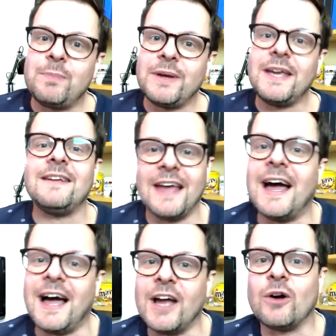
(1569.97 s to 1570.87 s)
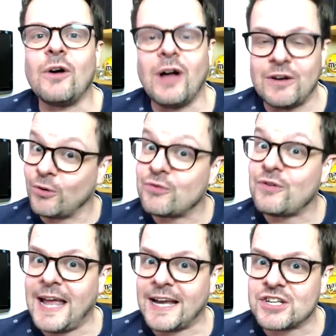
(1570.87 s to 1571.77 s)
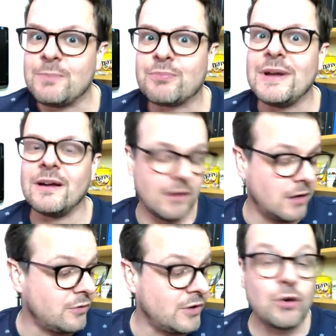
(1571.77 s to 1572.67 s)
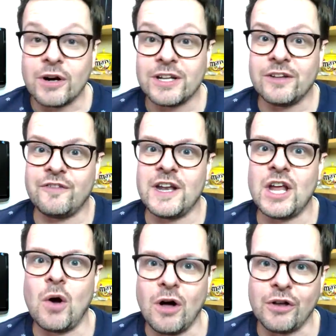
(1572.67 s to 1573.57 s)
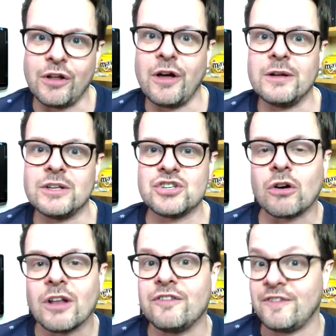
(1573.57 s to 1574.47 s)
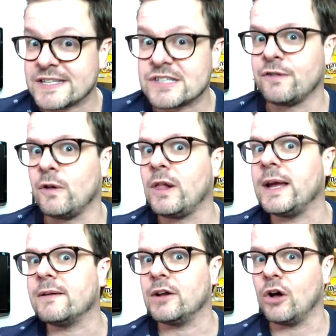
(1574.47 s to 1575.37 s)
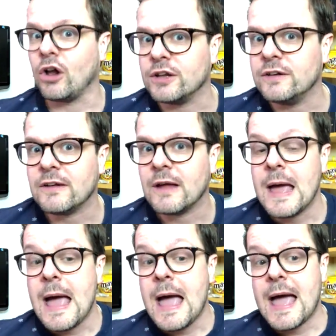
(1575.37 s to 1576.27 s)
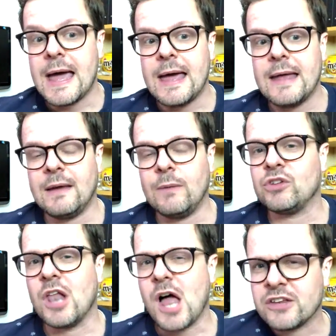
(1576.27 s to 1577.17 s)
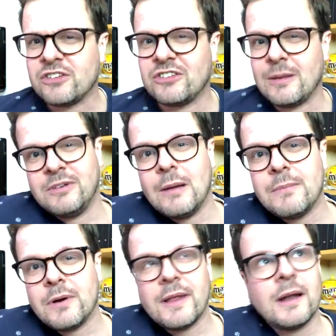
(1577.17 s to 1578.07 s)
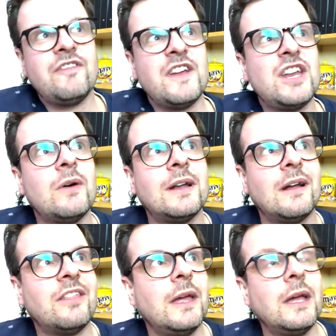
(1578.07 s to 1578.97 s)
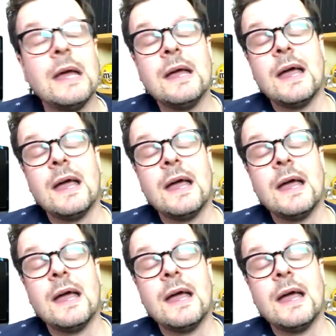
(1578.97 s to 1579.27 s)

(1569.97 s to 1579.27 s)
be, yeah, I already actually recorded a video on a chocolate festival here in Holland. And that was last September that I videoed it, I think.